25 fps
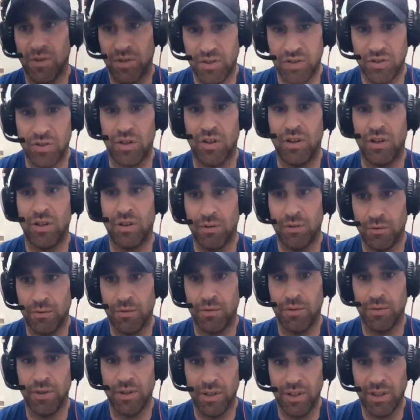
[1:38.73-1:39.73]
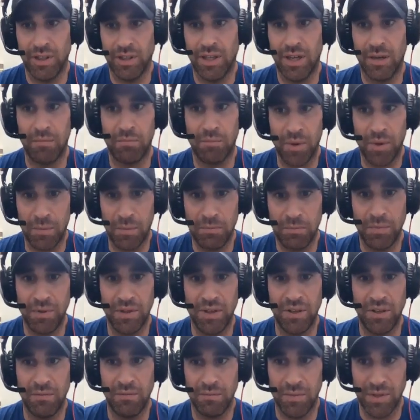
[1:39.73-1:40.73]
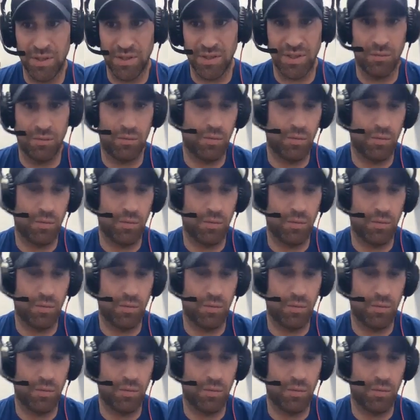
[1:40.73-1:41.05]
starting to really get bumping and busy.